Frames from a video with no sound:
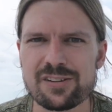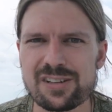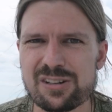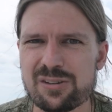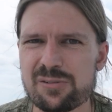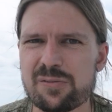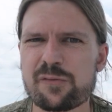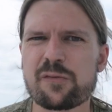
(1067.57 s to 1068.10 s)

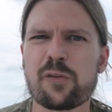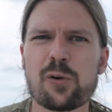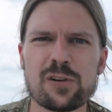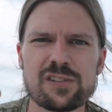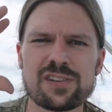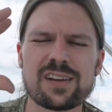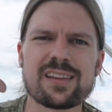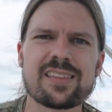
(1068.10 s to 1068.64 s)
you're
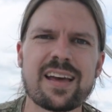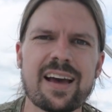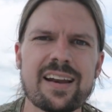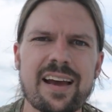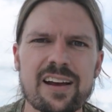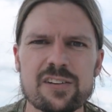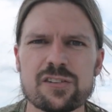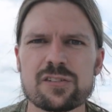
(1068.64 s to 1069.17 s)
forcing that
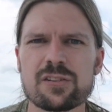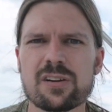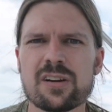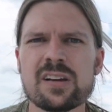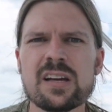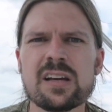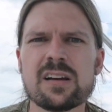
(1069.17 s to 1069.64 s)
extra